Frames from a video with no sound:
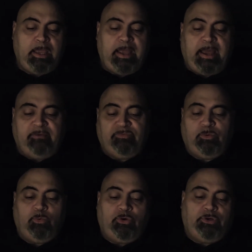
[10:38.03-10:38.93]

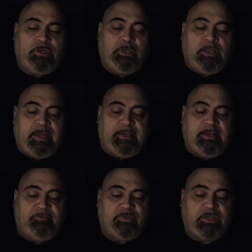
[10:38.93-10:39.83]
Afterward, Lot
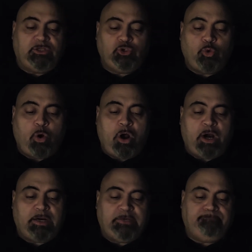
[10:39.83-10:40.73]
left
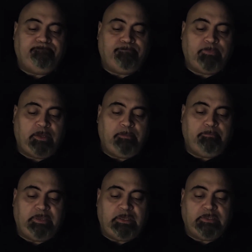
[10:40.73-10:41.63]
Zoar
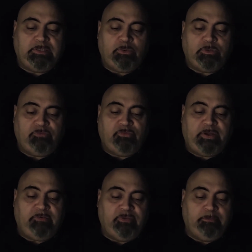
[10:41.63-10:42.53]
because he was
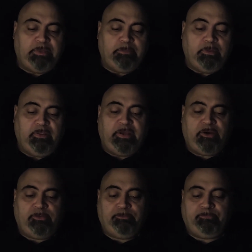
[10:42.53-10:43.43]
afraid of the people there,